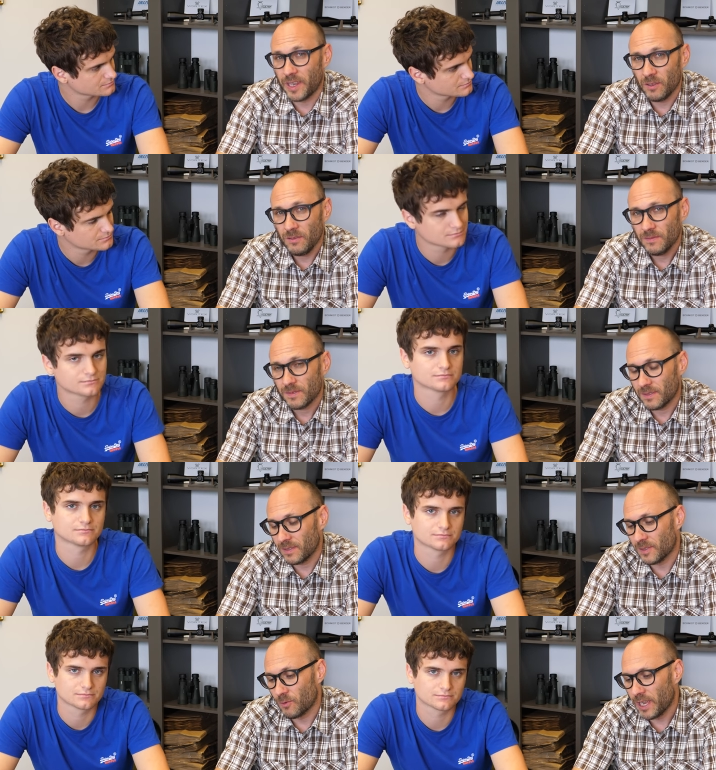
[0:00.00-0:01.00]
Speaker 1: rail,
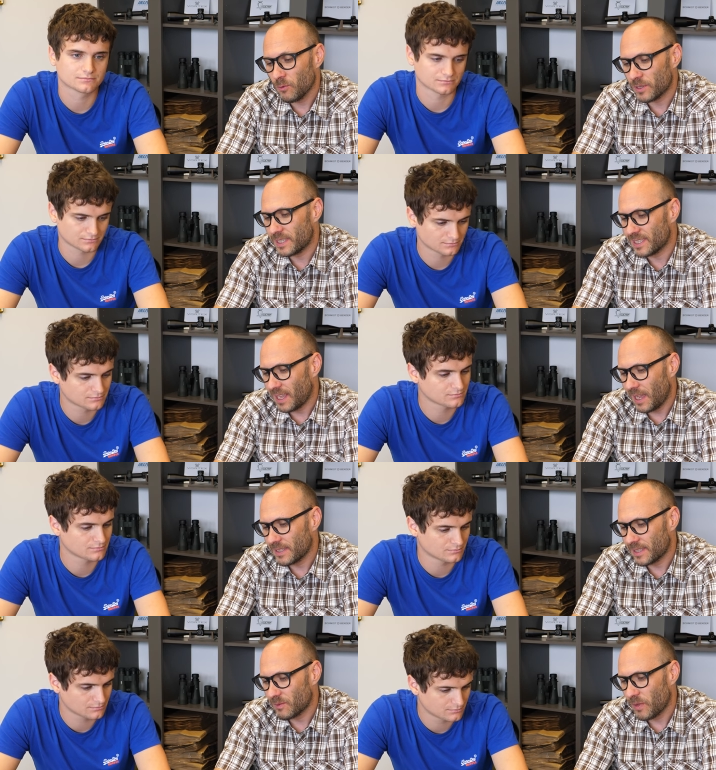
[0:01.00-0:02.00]
the rail was
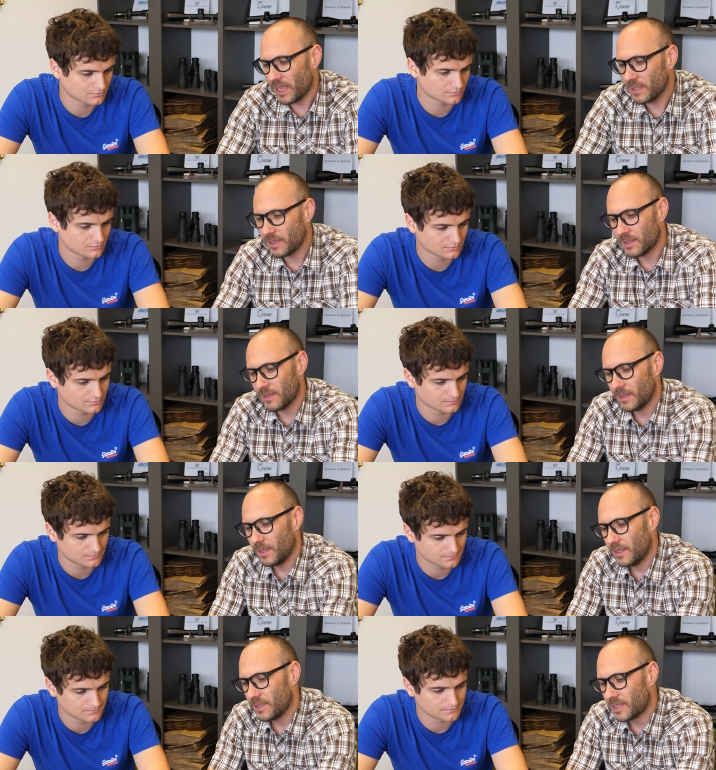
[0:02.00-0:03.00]
designed and meant
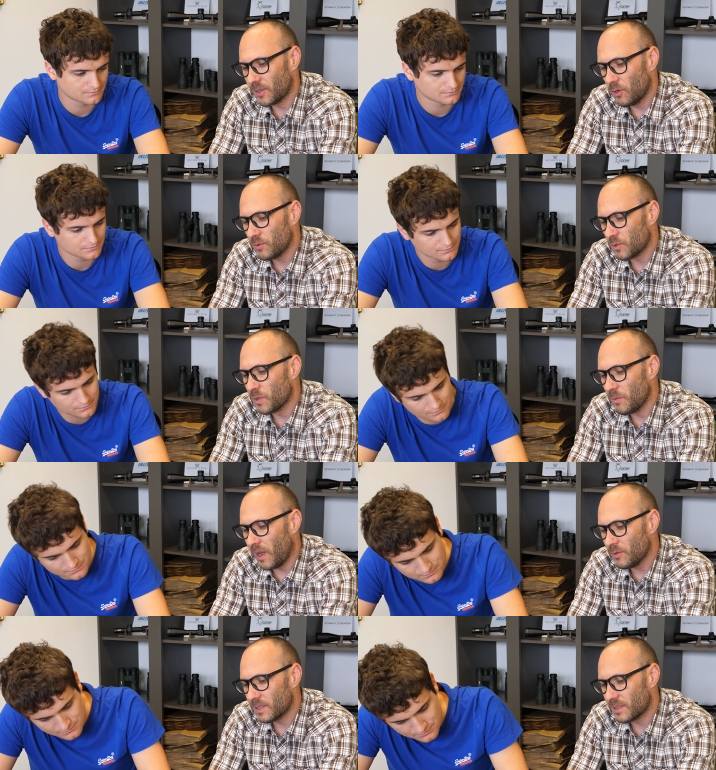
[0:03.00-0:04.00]
so to be
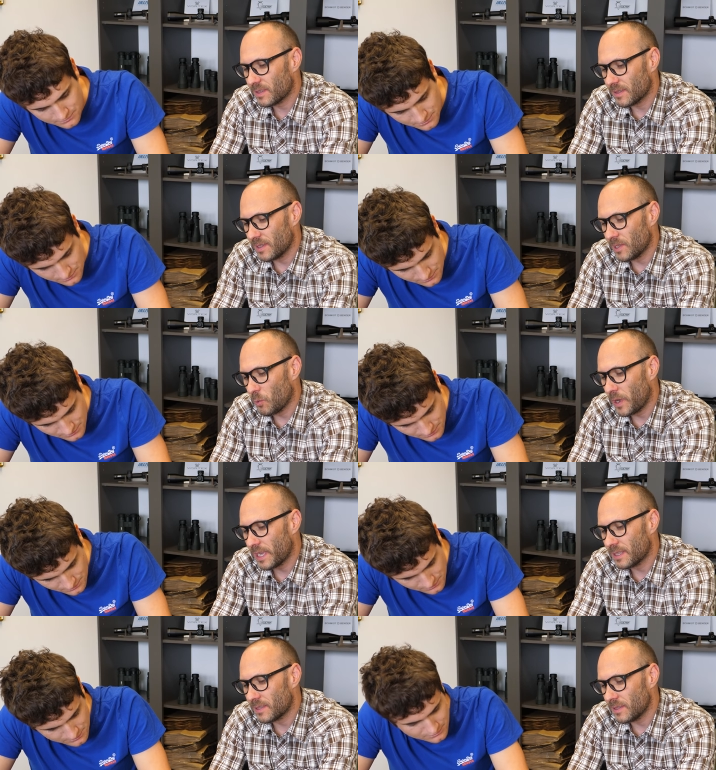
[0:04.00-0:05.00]
mounted in a
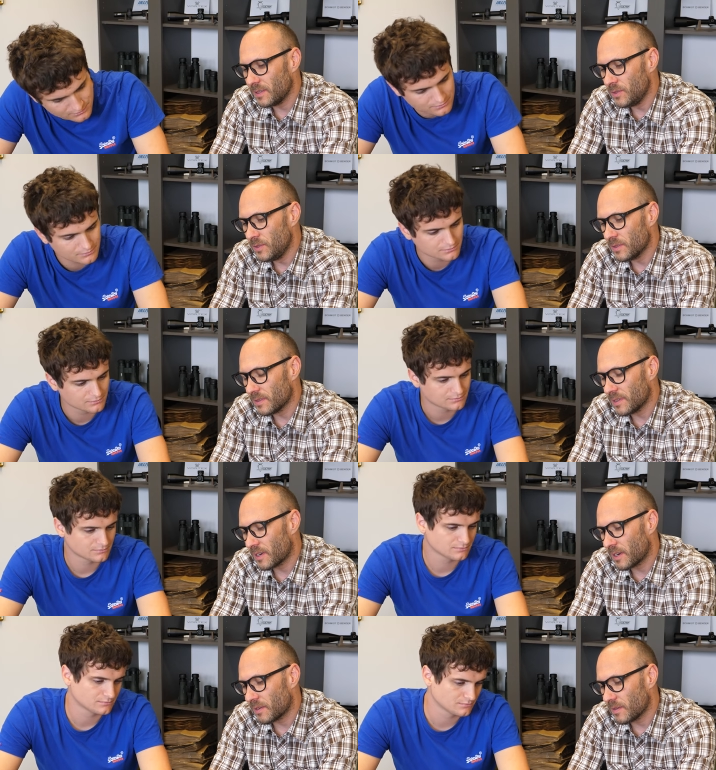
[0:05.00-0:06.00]
way that you,
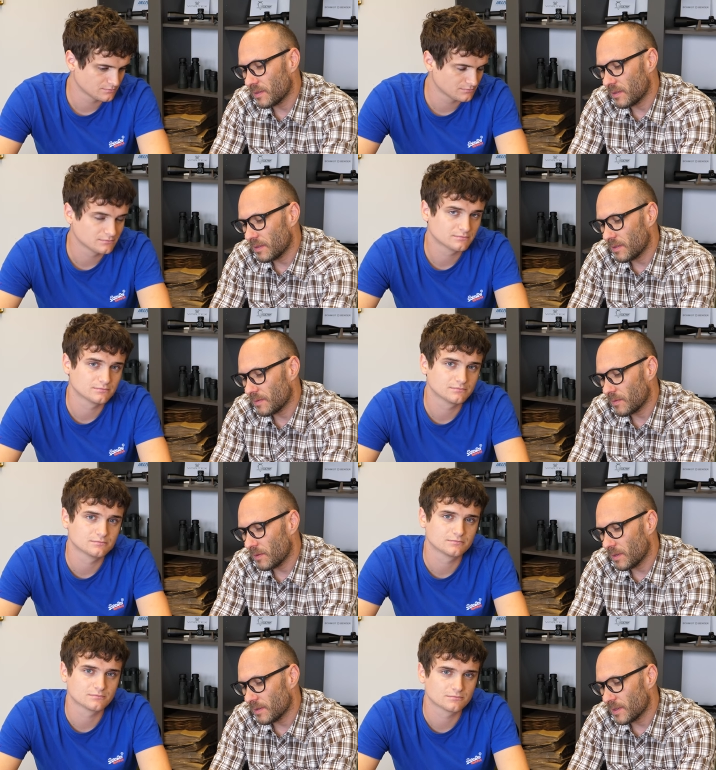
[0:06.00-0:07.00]
there are
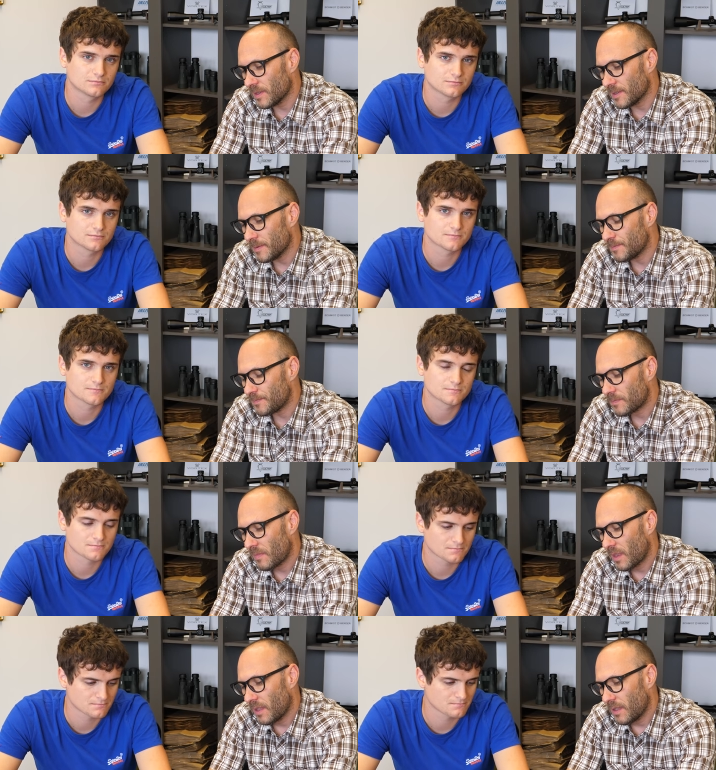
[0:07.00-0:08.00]
um,
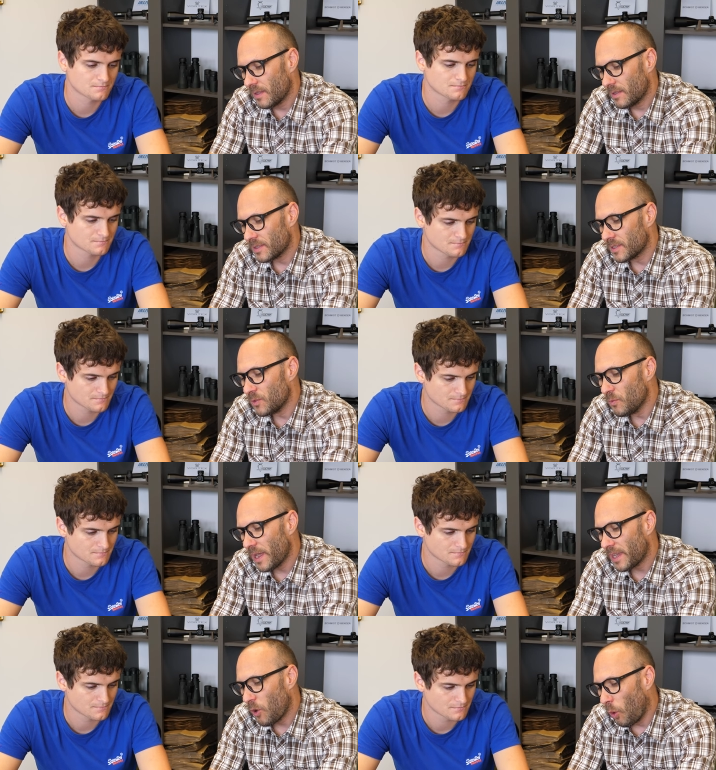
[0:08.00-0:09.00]
that you
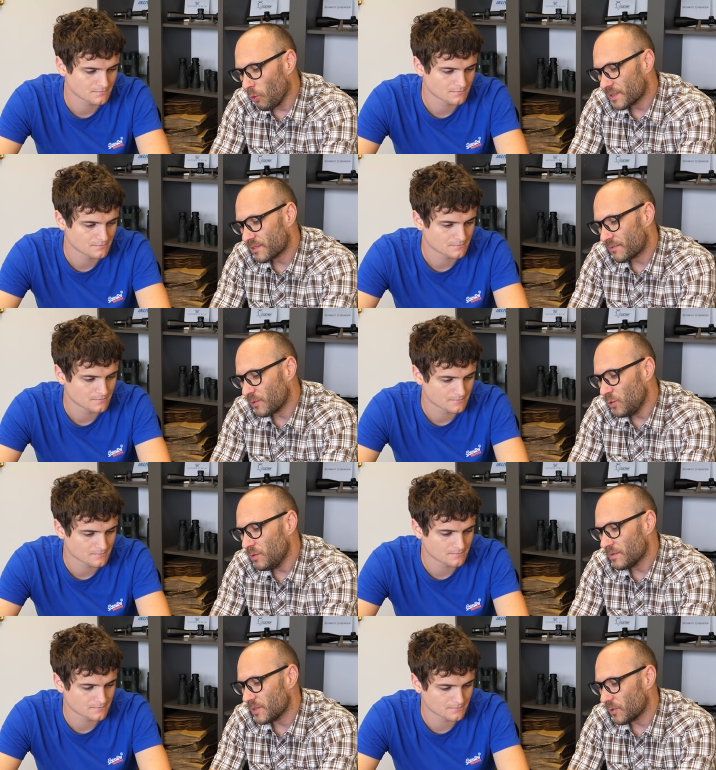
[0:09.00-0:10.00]
make holes
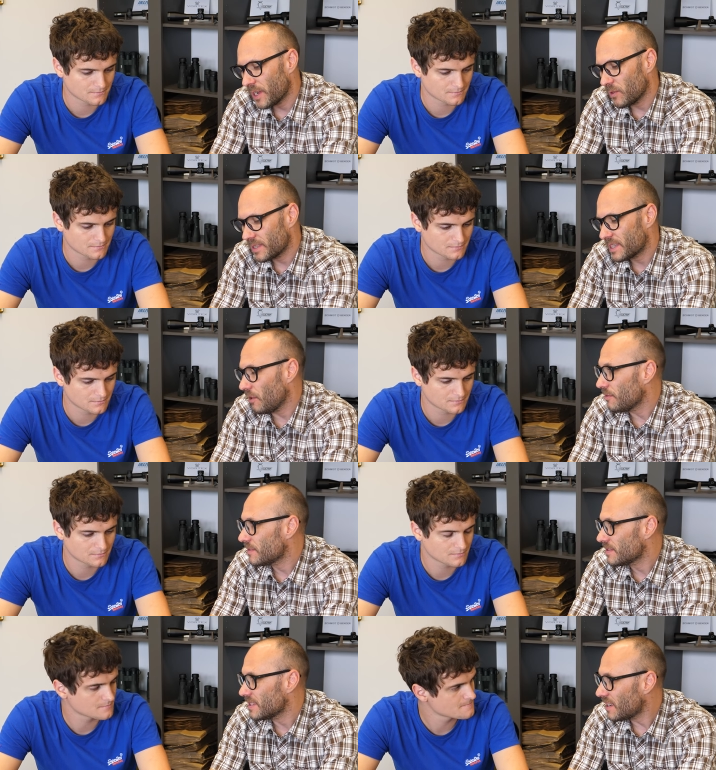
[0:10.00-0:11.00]
through the rail
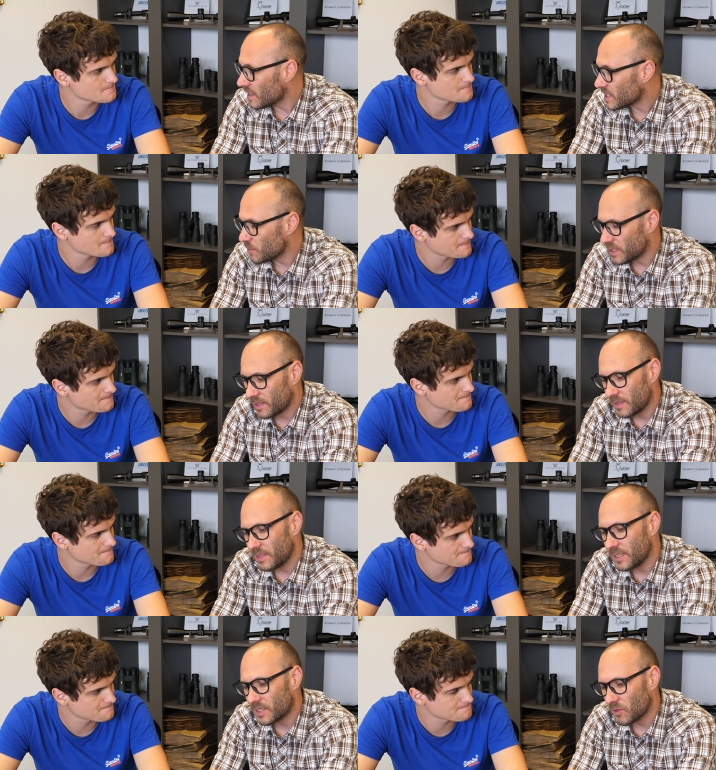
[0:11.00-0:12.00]
itself. The
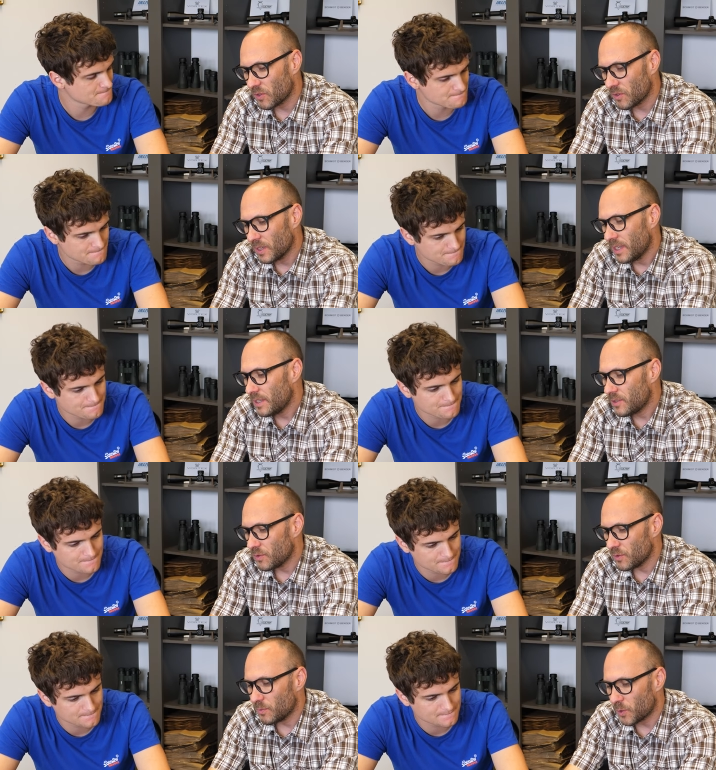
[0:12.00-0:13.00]
gunsmith needs to
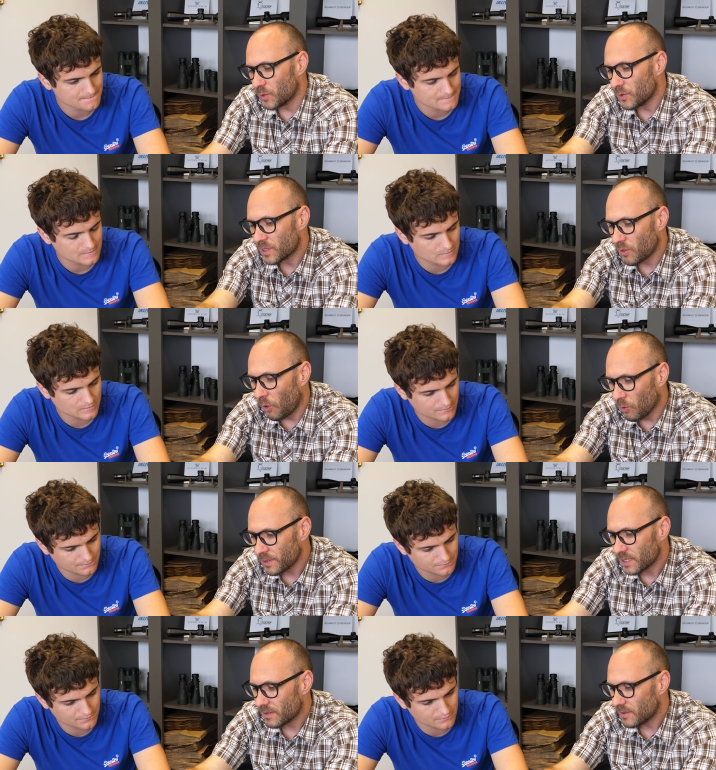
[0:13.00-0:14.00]
to produce
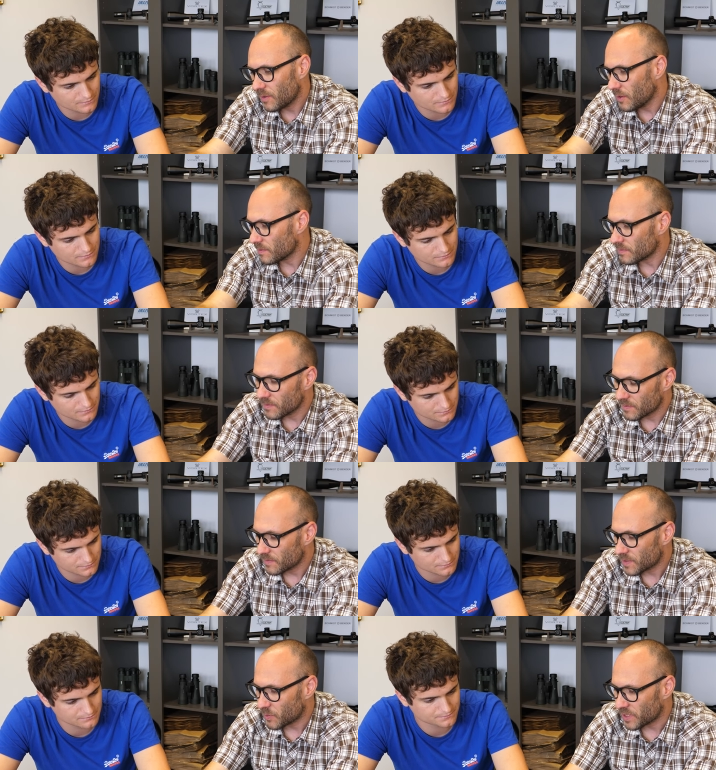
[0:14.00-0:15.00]
holes on
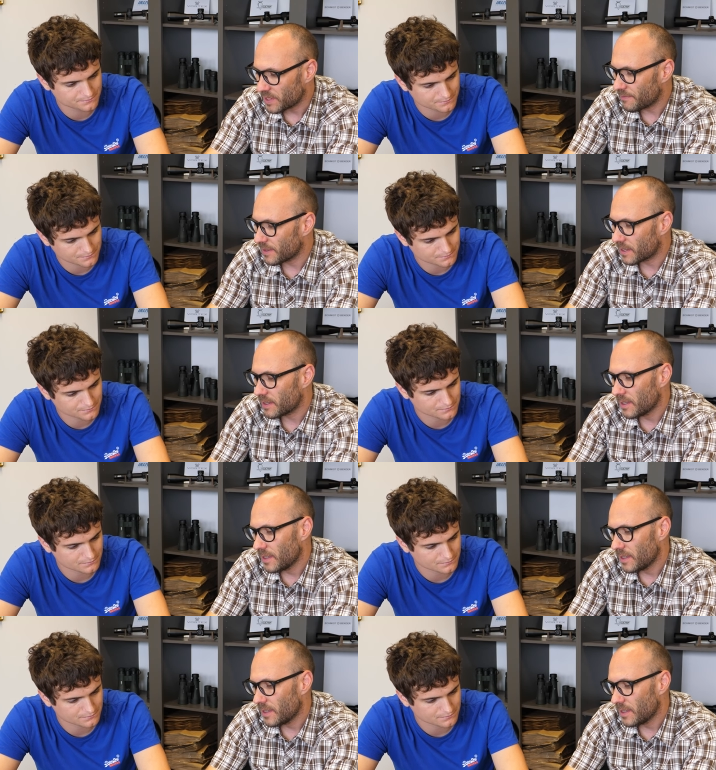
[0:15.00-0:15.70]
specific